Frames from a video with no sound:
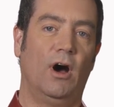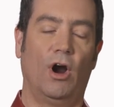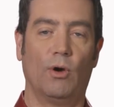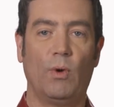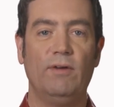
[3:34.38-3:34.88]

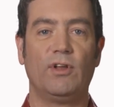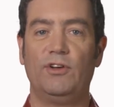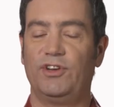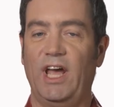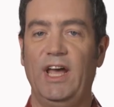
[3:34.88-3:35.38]
Our
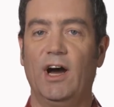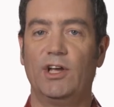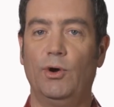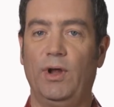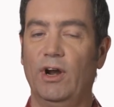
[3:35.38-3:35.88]
WaveLogic AI
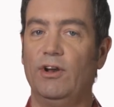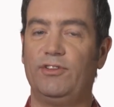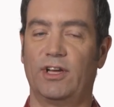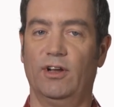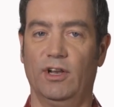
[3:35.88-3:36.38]
coherent
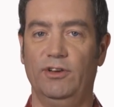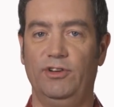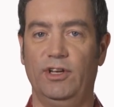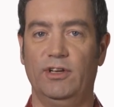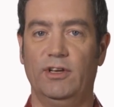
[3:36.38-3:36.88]

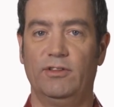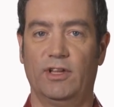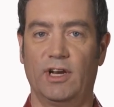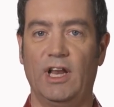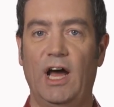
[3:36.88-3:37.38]
technology
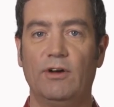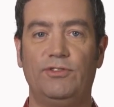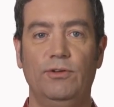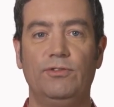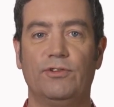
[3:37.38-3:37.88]
that
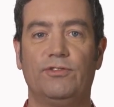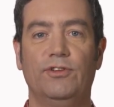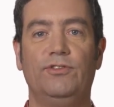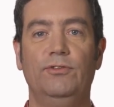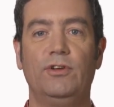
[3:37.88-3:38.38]
allows users
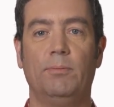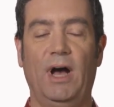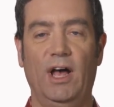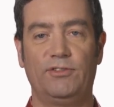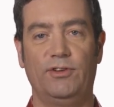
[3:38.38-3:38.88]
to tune
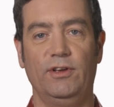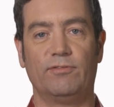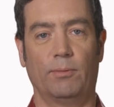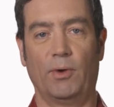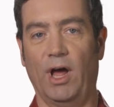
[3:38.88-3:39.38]
capacity
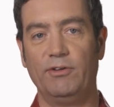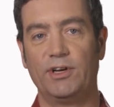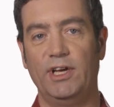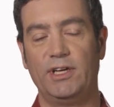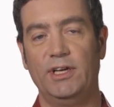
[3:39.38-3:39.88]
from
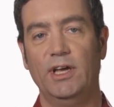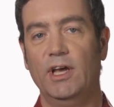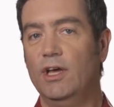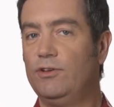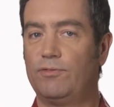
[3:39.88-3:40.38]
100 gig
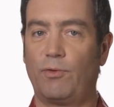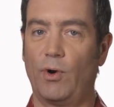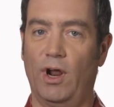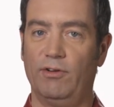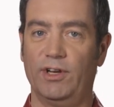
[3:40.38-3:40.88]
to
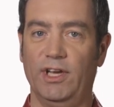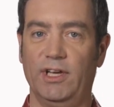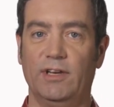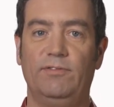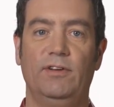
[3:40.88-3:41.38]
400
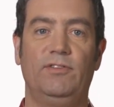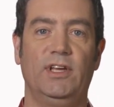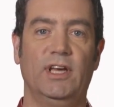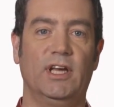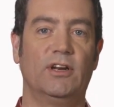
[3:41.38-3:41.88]
gig and
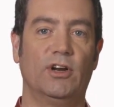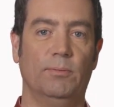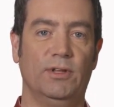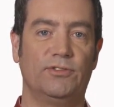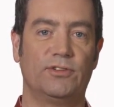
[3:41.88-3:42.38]
50 gig
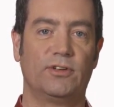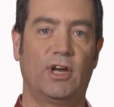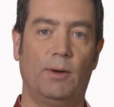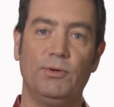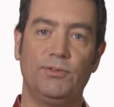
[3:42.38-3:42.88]
increments,
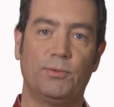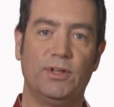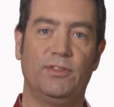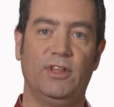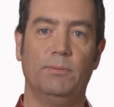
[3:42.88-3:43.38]
coupled
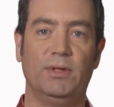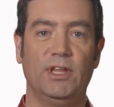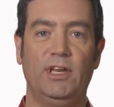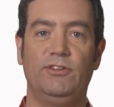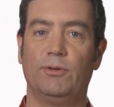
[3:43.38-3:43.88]
with the
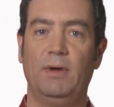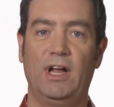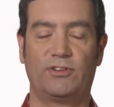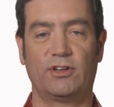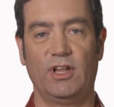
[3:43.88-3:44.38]
ability to
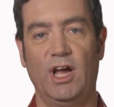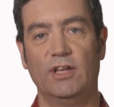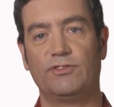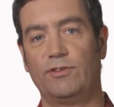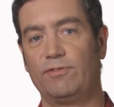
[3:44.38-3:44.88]
match
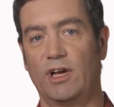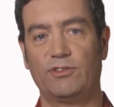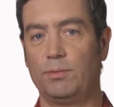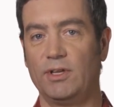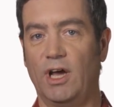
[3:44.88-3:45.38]
clients to
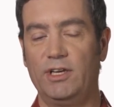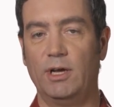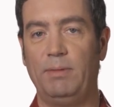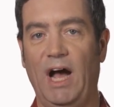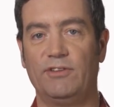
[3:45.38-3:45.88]
flexible line
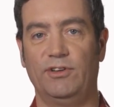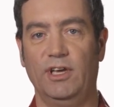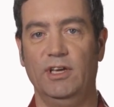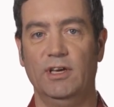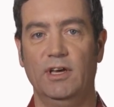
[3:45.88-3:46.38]

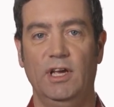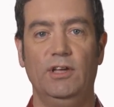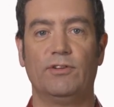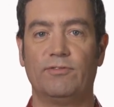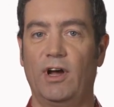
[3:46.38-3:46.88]
capacity,
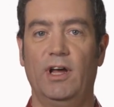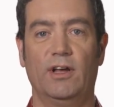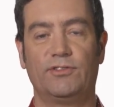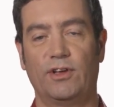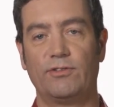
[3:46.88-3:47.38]
either
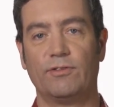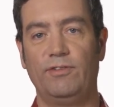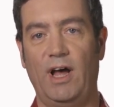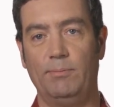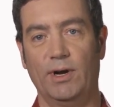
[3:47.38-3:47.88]
via a central
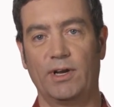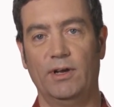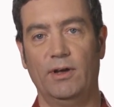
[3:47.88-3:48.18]
fabric